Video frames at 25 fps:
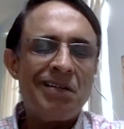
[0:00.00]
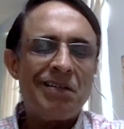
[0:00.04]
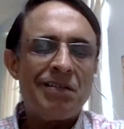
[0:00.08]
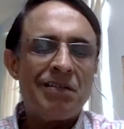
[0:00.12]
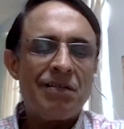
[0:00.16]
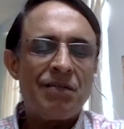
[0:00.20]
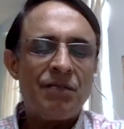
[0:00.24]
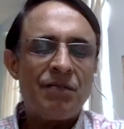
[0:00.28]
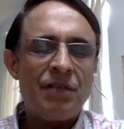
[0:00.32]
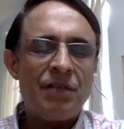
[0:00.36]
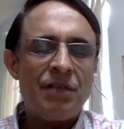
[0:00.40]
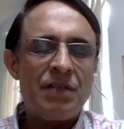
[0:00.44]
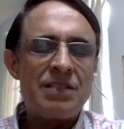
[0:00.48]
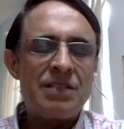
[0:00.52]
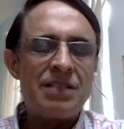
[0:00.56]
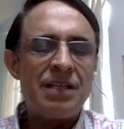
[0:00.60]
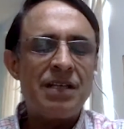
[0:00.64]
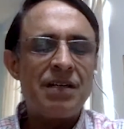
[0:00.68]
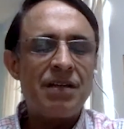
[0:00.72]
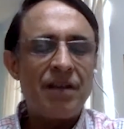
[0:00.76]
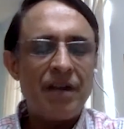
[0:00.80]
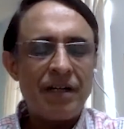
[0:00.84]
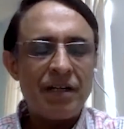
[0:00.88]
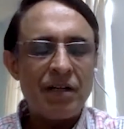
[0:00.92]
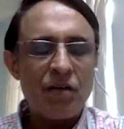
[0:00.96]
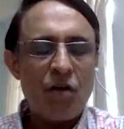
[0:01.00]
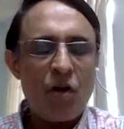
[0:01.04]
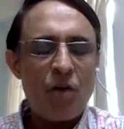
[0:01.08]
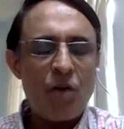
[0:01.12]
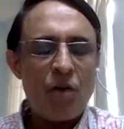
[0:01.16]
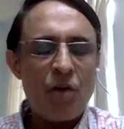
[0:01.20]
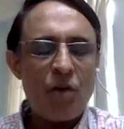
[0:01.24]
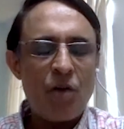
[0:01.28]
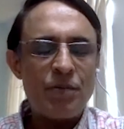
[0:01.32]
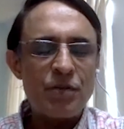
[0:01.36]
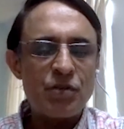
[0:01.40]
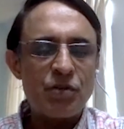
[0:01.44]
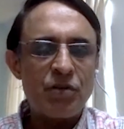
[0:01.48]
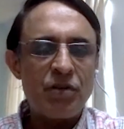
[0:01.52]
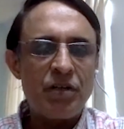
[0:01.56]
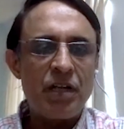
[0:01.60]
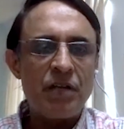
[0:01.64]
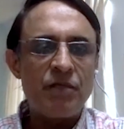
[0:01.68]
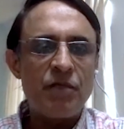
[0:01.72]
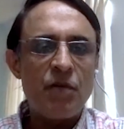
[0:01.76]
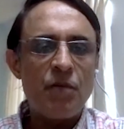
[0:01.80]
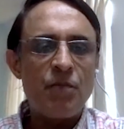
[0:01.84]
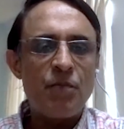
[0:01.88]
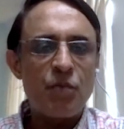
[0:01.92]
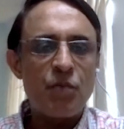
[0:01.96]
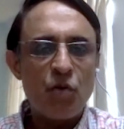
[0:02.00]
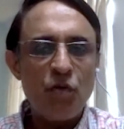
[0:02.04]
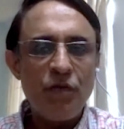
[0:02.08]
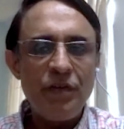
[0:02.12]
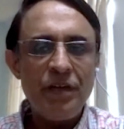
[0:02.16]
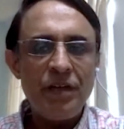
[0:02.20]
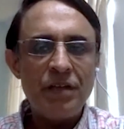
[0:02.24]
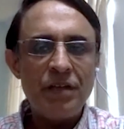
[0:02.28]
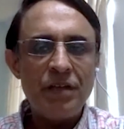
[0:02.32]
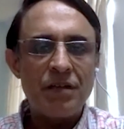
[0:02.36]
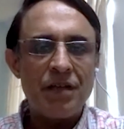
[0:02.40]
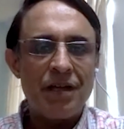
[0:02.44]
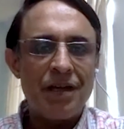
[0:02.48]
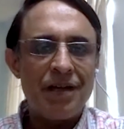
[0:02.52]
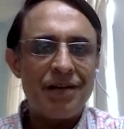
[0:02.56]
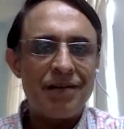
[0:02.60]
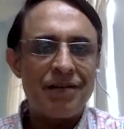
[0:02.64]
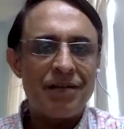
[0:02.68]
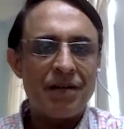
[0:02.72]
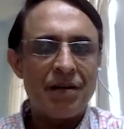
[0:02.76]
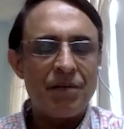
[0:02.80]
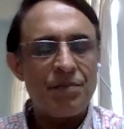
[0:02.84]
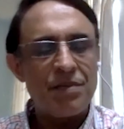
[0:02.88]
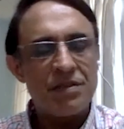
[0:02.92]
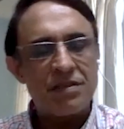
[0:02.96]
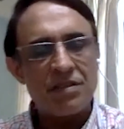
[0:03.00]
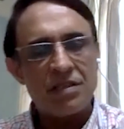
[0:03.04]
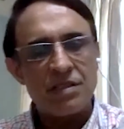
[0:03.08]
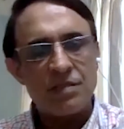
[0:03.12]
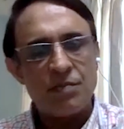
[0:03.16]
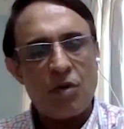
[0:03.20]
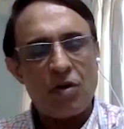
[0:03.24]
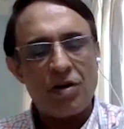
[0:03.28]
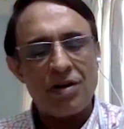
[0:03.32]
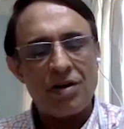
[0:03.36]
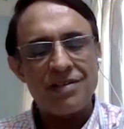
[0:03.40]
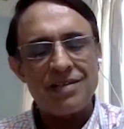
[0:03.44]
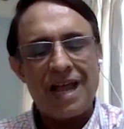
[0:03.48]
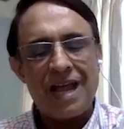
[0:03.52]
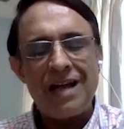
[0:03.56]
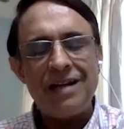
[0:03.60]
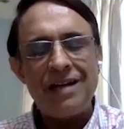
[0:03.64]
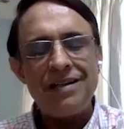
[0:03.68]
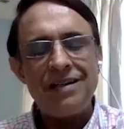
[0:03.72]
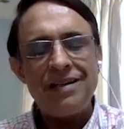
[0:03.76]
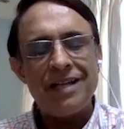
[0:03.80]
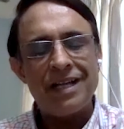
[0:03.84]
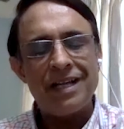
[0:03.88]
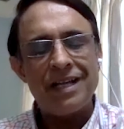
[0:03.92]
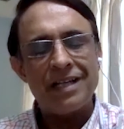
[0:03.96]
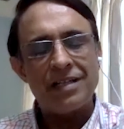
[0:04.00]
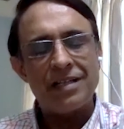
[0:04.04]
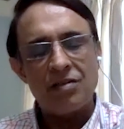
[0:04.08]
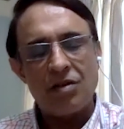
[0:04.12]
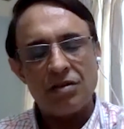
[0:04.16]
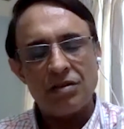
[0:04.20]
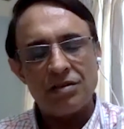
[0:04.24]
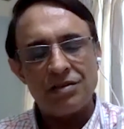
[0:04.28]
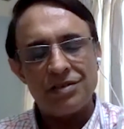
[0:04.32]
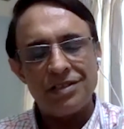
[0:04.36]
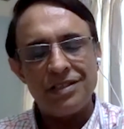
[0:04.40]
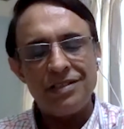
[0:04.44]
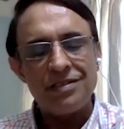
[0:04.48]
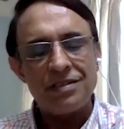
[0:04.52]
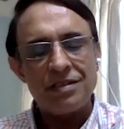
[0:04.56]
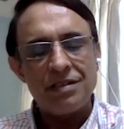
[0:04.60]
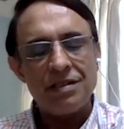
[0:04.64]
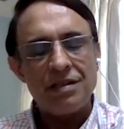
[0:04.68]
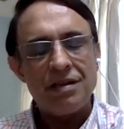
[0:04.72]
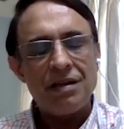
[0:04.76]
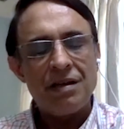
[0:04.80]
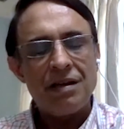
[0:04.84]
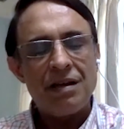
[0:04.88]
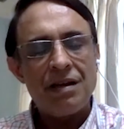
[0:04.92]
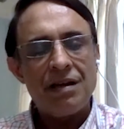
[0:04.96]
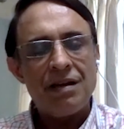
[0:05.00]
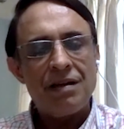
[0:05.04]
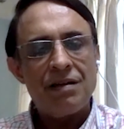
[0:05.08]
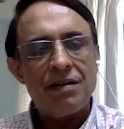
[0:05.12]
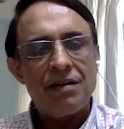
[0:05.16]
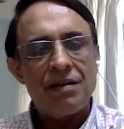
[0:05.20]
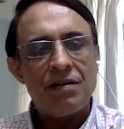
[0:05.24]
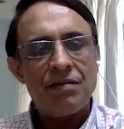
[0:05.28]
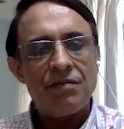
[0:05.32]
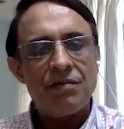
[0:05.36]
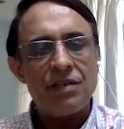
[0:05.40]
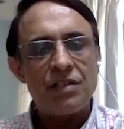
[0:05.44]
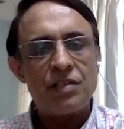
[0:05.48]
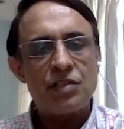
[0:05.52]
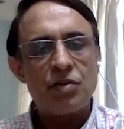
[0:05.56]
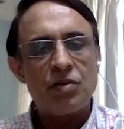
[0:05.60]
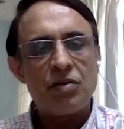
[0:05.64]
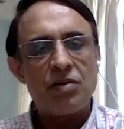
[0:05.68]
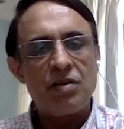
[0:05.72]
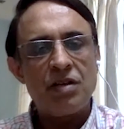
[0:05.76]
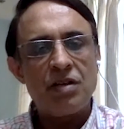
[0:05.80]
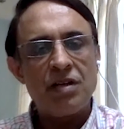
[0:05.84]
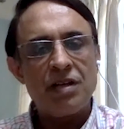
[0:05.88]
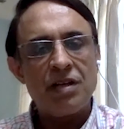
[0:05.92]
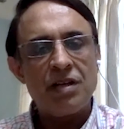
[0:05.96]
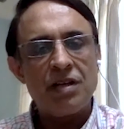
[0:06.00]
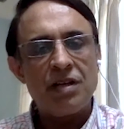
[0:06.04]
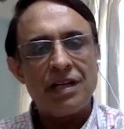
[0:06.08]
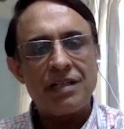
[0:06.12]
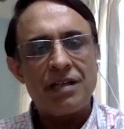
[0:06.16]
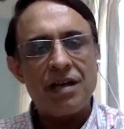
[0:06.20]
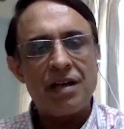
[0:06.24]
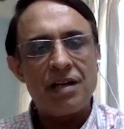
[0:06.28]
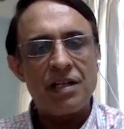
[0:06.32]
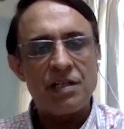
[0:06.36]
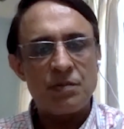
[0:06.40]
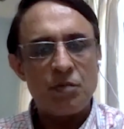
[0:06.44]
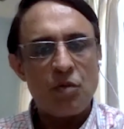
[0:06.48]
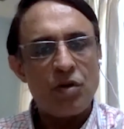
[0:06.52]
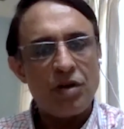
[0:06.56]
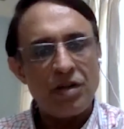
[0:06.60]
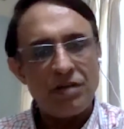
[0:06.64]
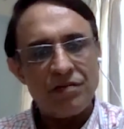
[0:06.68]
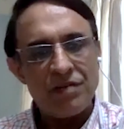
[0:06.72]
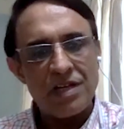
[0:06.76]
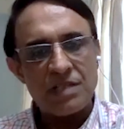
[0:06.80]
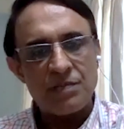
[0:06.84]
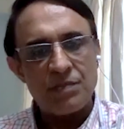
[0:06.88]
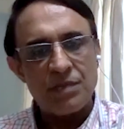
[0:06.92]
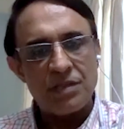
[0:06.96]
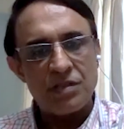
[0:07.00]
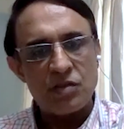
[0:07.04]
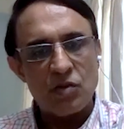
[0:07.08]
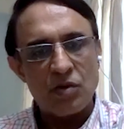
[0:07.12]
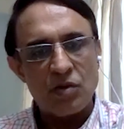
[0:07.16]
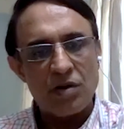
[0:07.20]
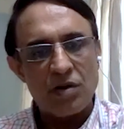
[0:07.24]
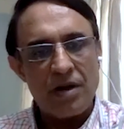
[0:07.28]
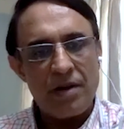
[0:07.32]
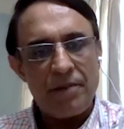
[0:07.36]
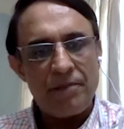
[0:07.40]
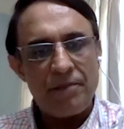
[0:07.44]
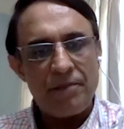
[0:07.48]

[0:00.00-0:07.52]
will see greater opportunity for proving their business models and technologies, which should encourage more investments to come.